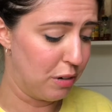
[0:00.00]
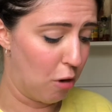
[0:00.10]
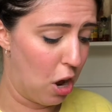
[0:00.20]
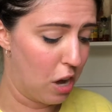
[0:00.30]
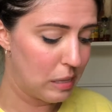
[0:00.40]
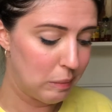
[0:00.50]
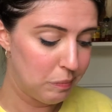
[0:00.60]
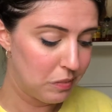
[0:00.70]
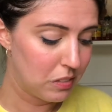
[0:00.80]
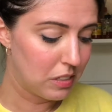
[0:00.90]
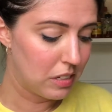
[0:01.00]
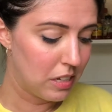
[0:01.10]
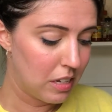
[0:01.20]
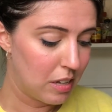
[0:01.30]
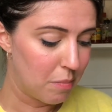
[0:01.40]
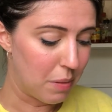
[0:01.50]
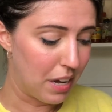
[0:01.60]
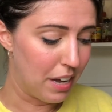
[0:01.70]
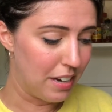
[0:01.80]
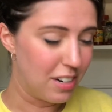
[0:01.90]
wrong,
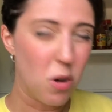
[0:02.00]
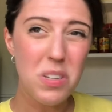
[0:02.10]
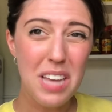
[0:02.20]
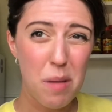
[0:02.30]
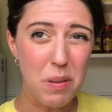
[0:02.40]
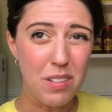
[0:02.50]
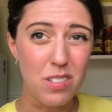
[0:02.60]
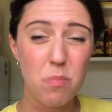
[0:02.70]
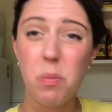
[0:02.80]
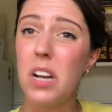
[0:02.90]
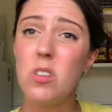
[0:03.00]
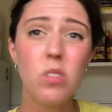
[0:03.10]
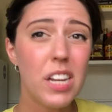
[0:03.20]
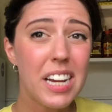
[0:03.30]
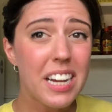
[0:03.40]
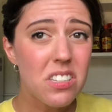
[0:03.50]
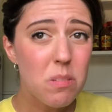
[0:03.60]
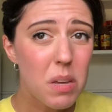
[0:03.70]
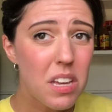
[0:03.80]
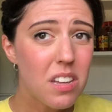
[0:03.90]
but it always happens. But I don't let it get to
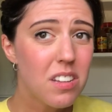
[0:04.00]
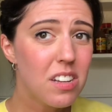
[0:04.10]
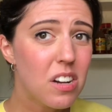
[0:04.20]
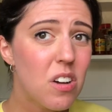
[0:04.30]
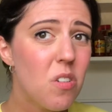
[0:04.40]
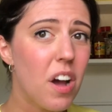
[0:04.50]
me, you know?